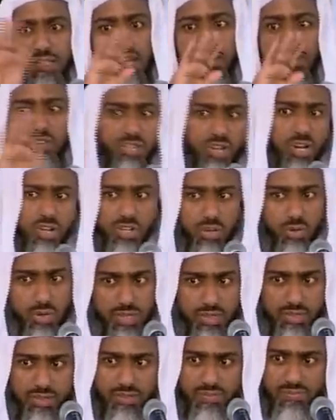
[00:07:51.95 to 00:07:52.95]
and you don't do it.
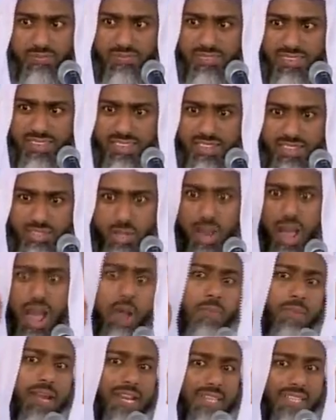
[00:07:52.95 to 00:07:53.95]
So how
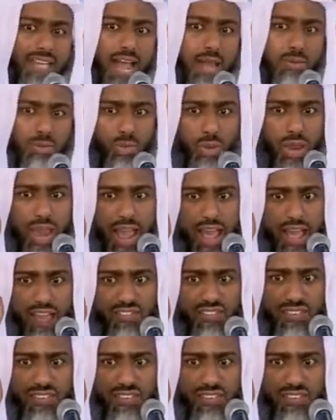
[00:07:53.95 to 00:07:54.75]
many types we have?